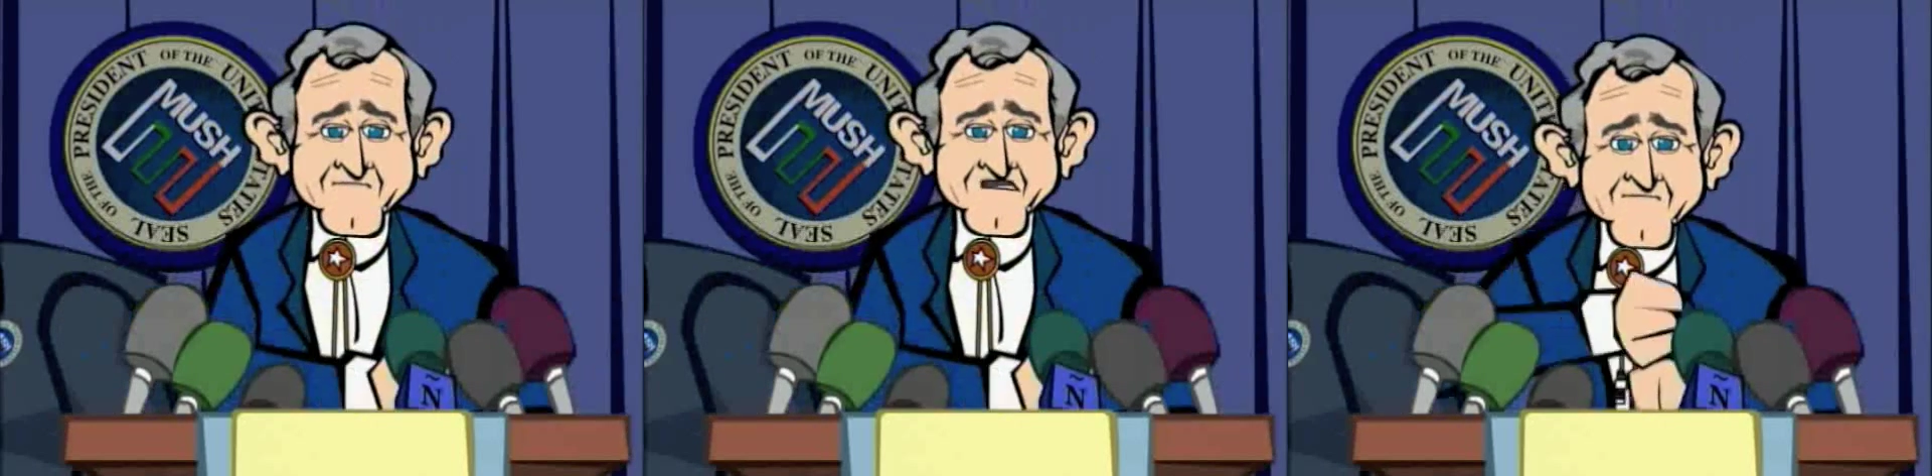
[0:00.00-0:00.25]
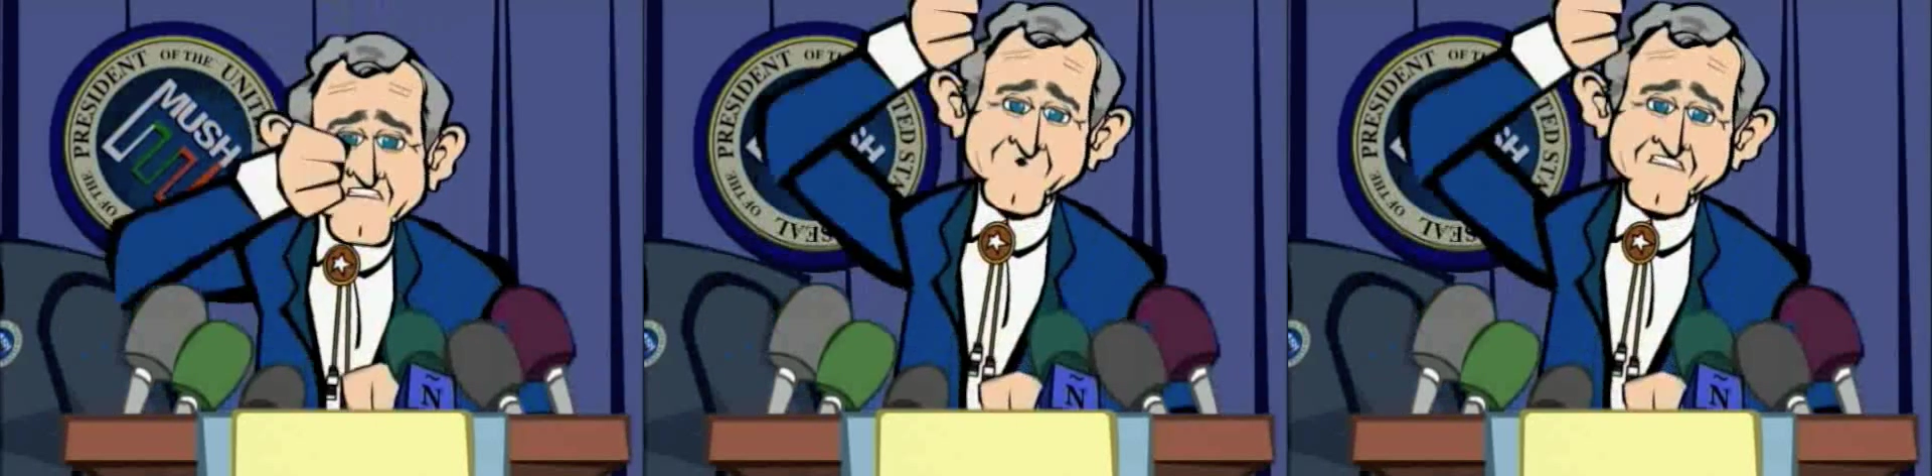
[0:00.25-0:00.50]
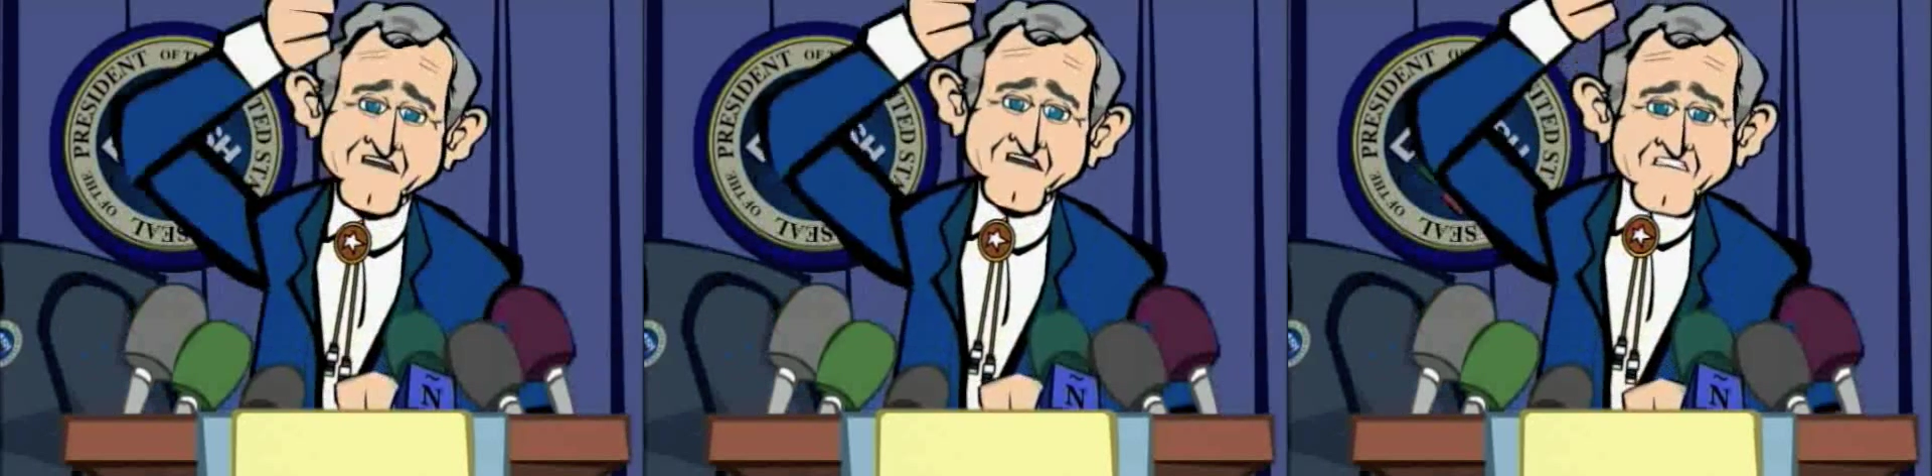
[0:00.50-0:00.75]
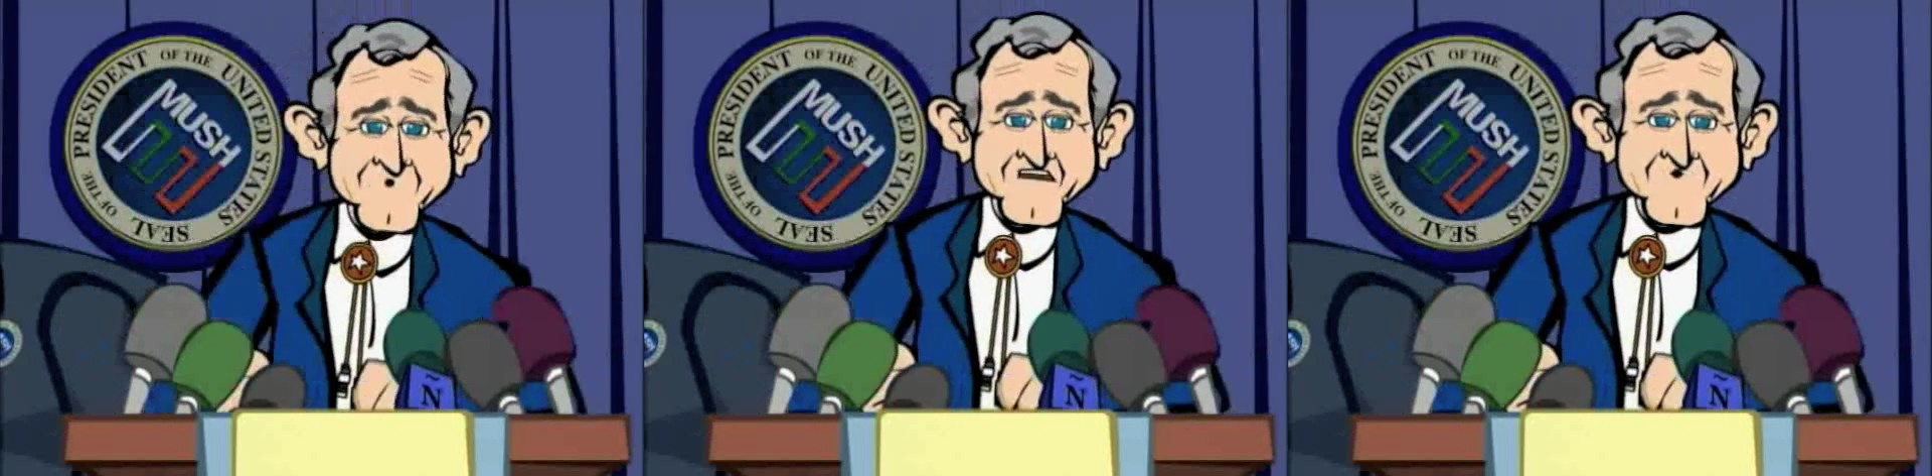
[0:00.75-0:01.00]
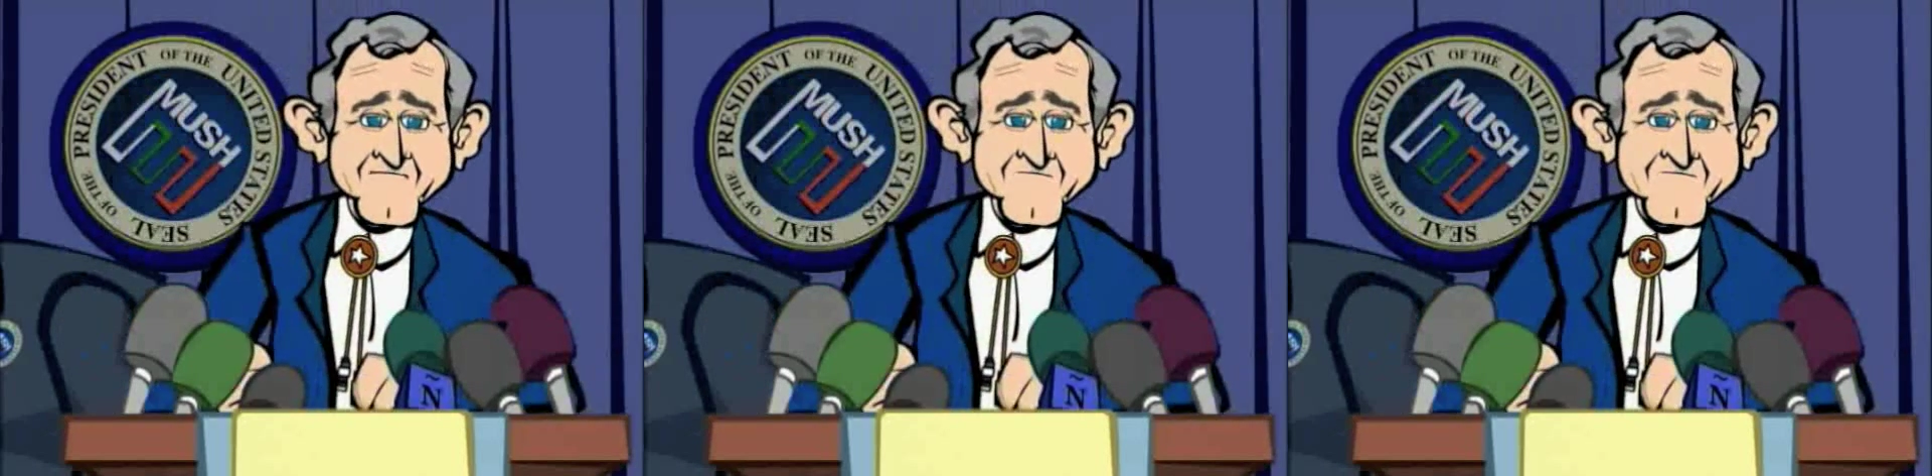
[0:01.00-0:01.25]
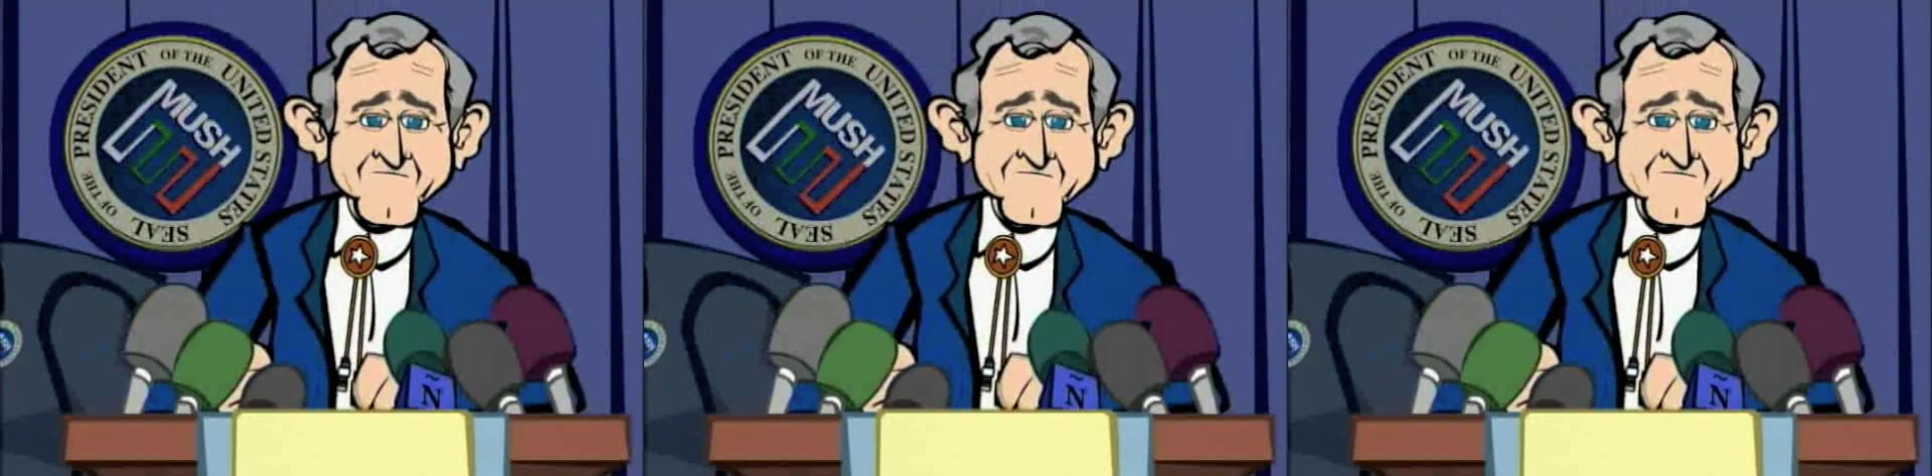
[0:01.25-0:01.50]
the time is now
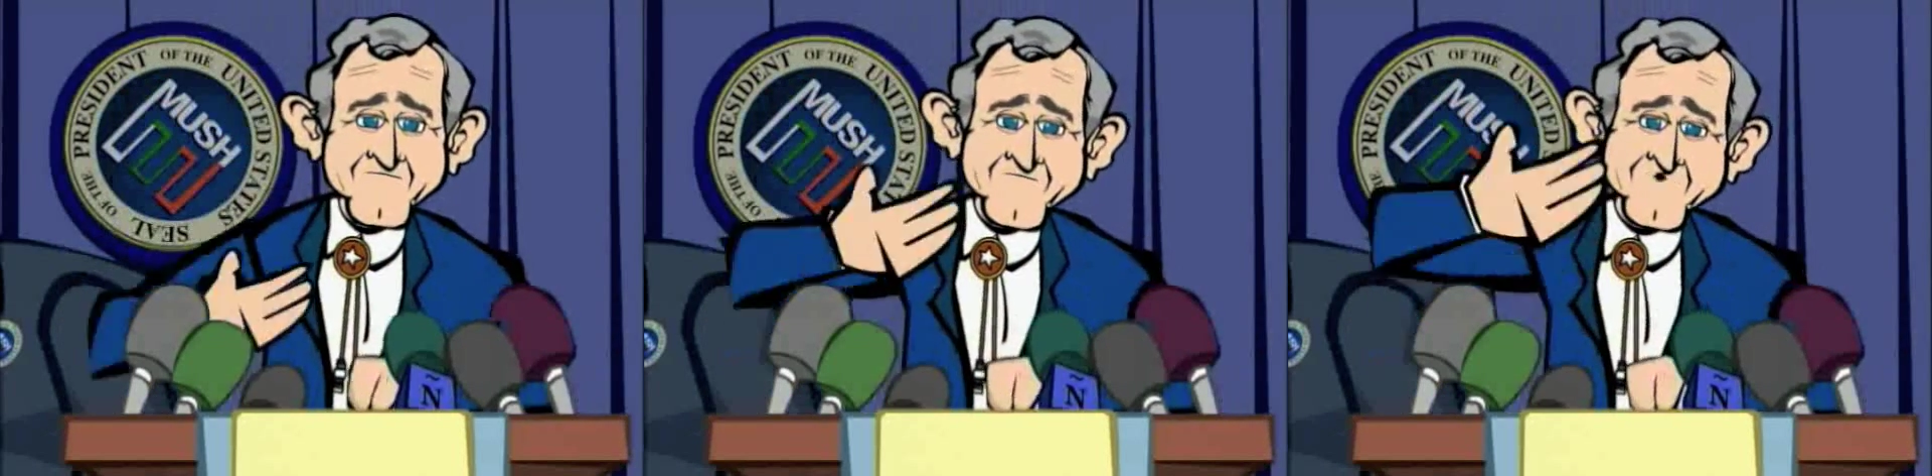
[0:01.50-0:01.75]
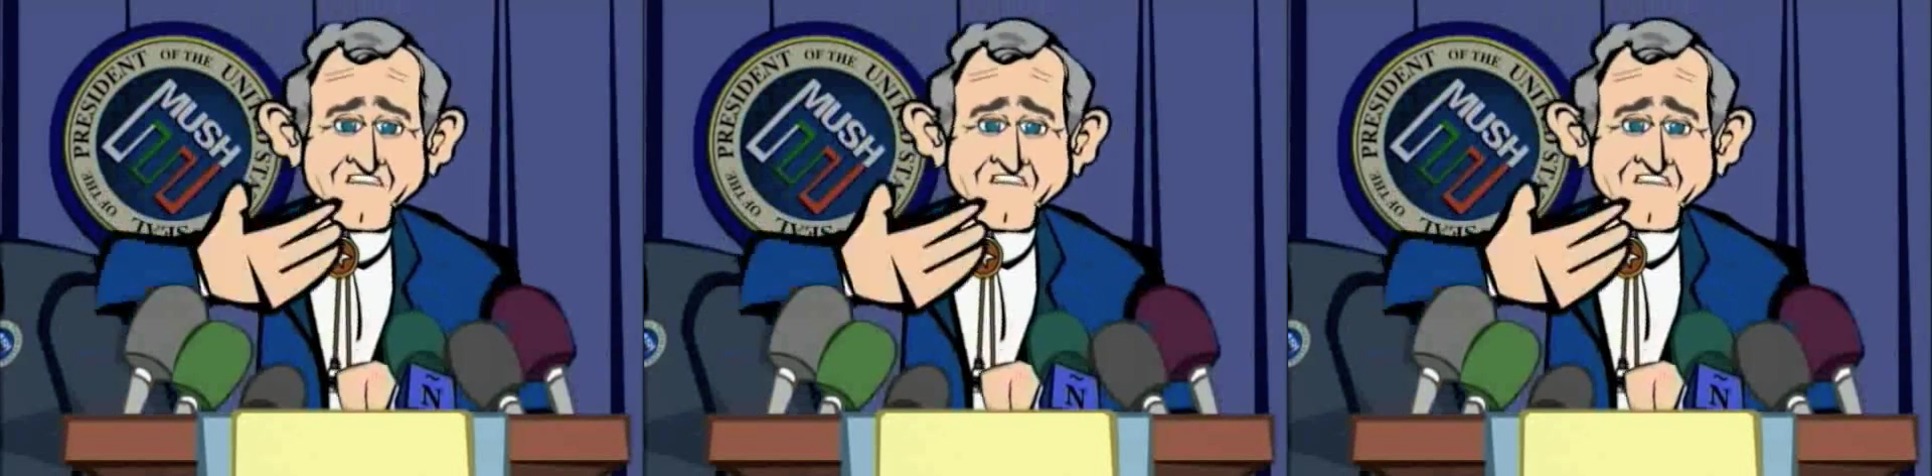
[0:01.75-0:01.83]
for